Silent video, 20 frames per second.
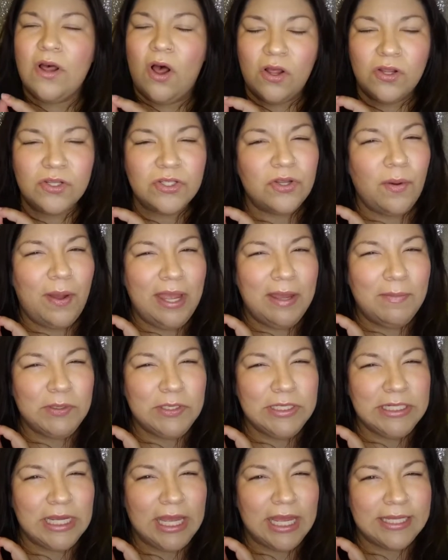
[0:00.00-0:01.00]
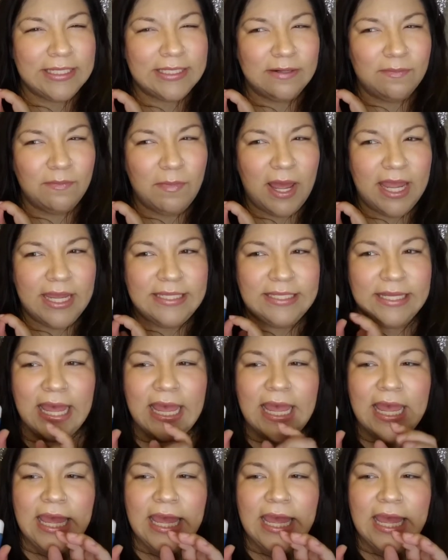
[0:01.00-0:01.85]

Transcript: also able to customize.